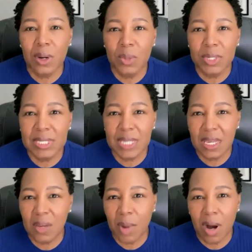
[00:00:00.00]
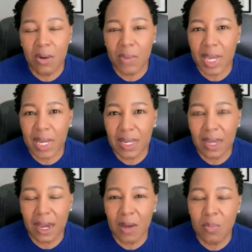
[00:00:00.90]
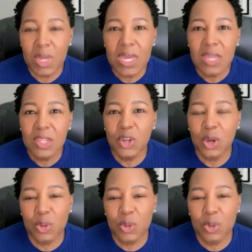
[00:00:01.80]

We're seeing them already. Um, you know, the